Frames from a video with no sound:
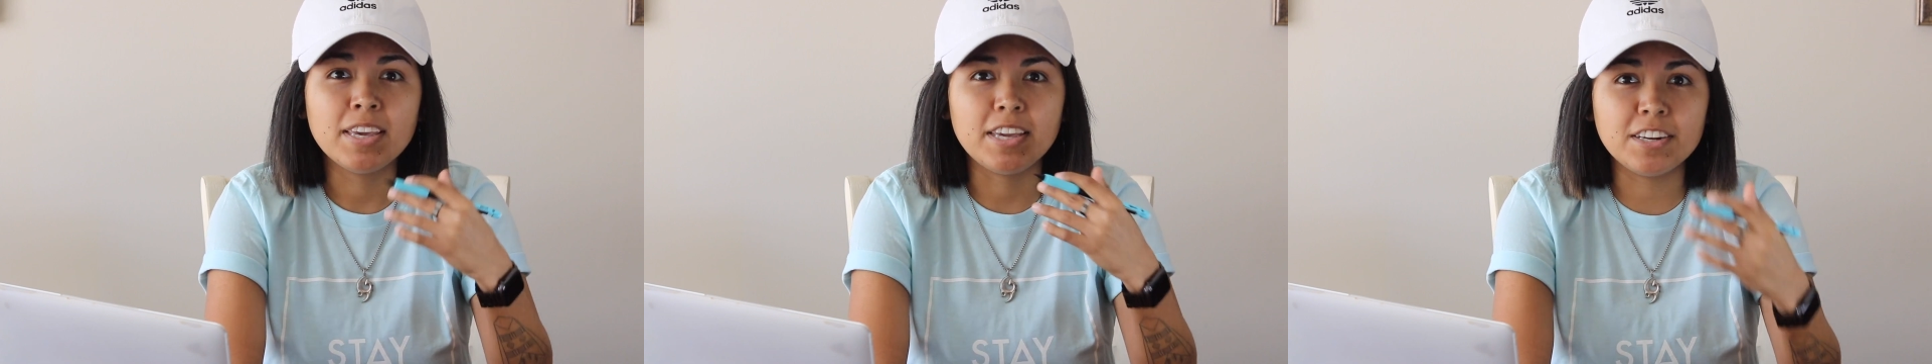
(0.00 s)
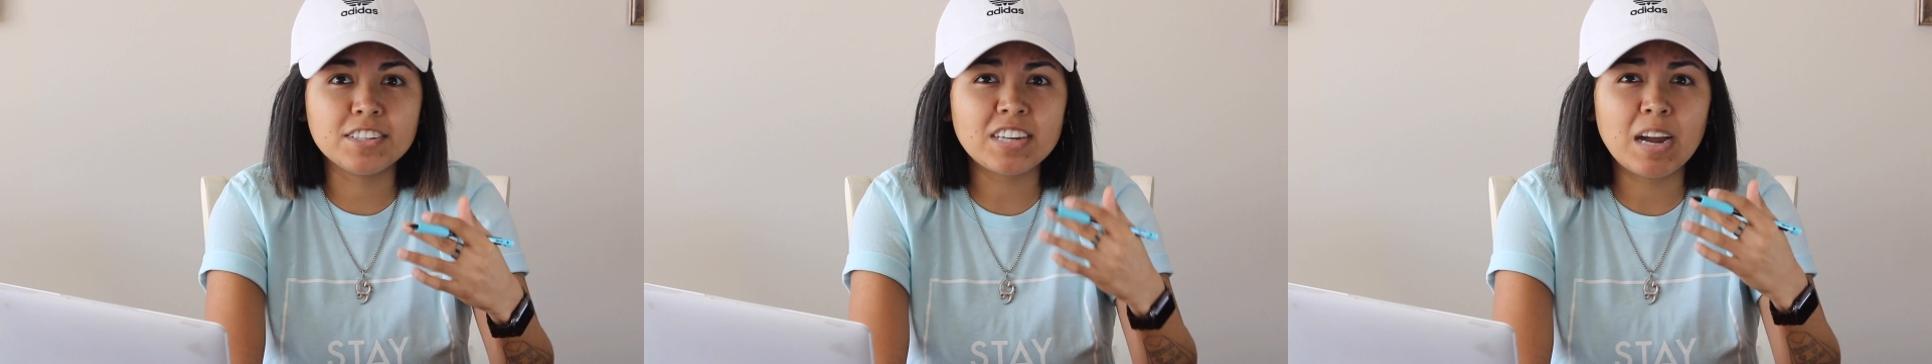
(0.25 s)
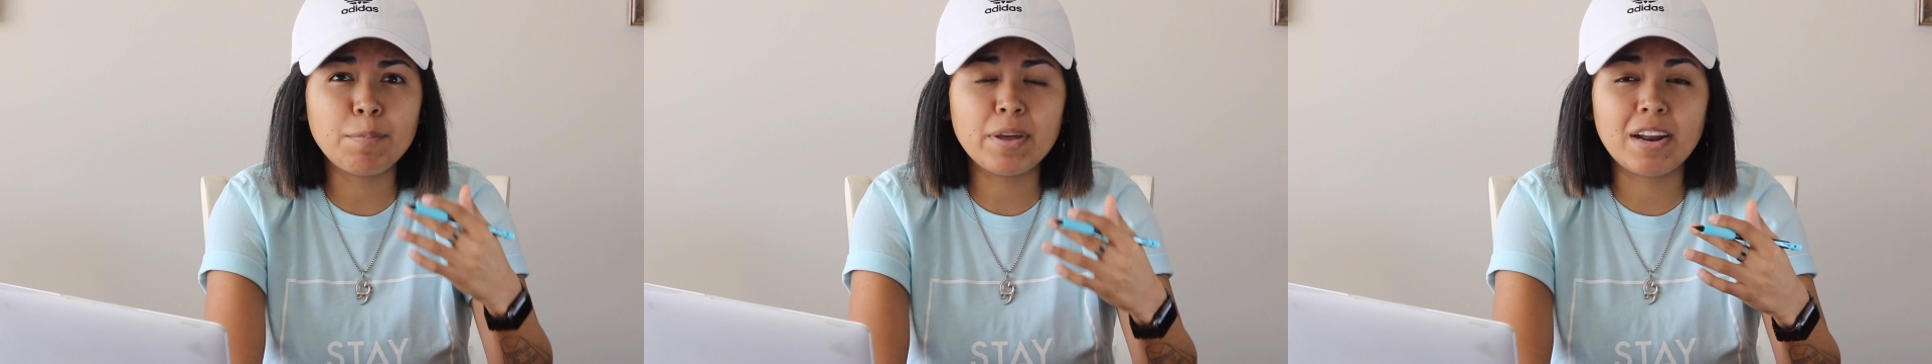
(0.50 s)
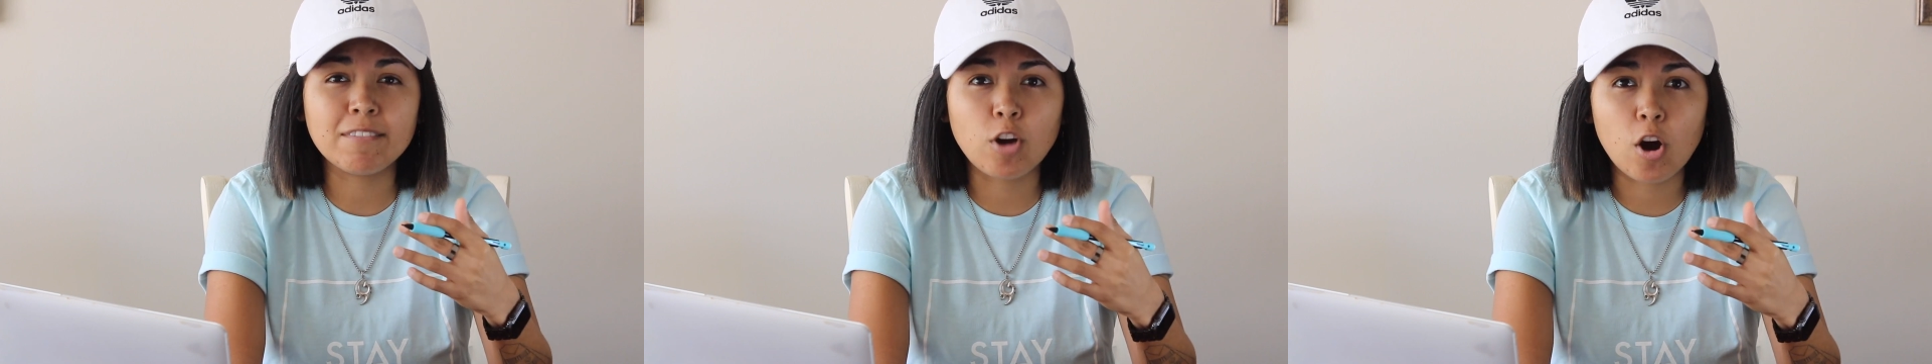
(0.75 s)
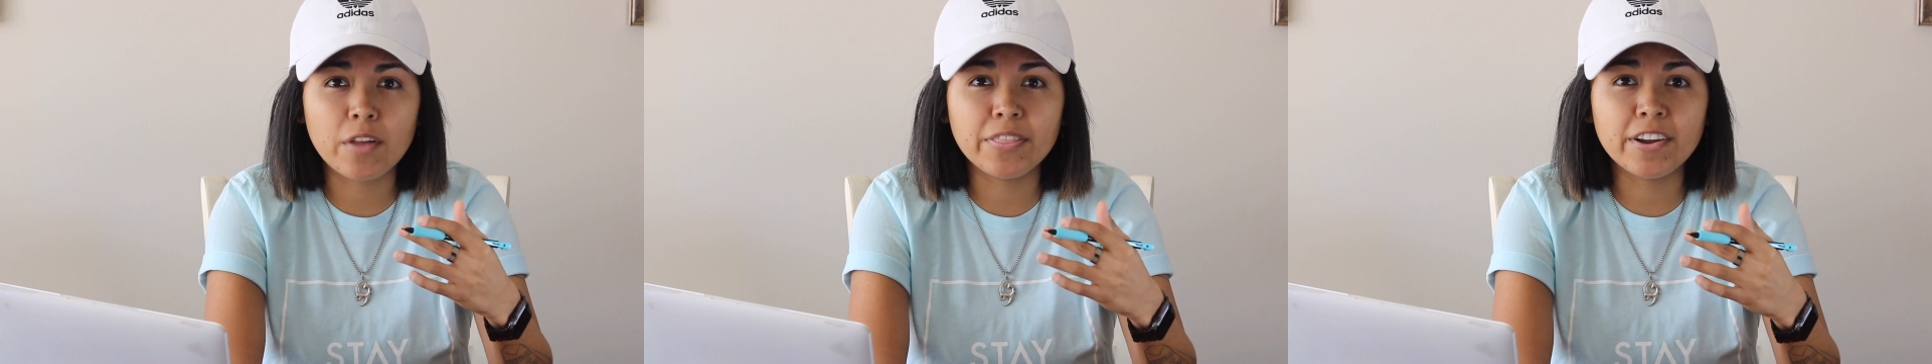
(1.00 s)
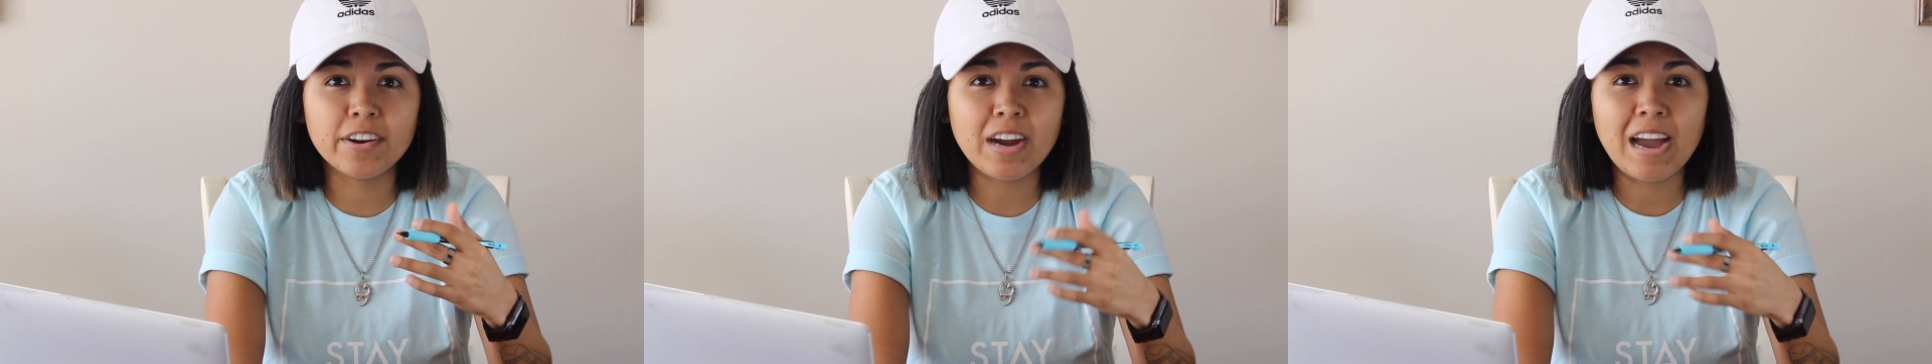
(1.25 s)
Each time that I've gone
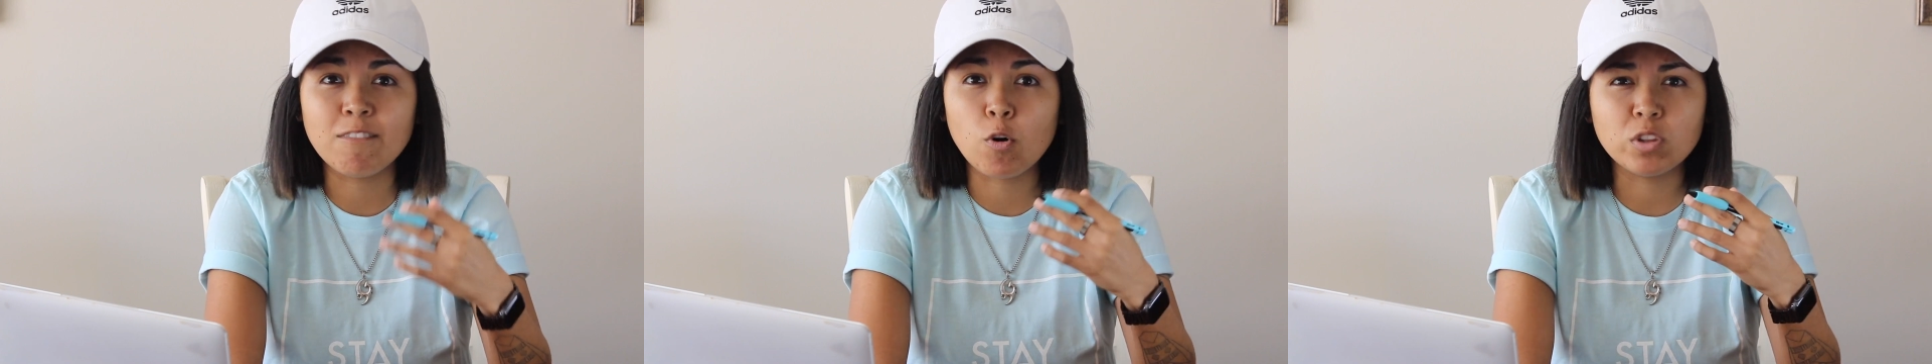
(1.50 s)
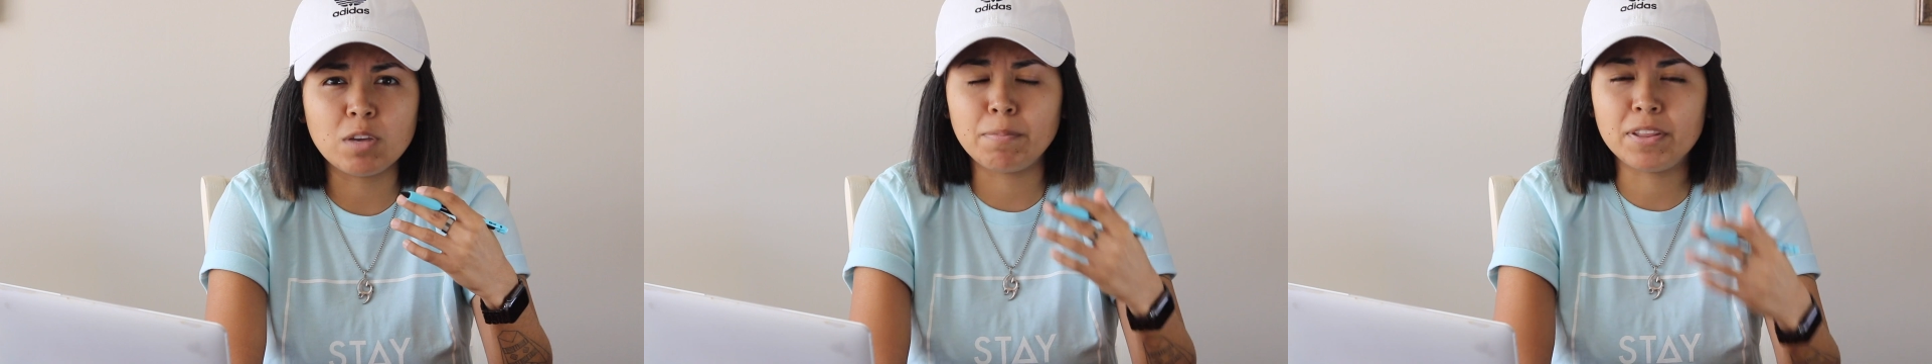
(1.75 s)
there, I've only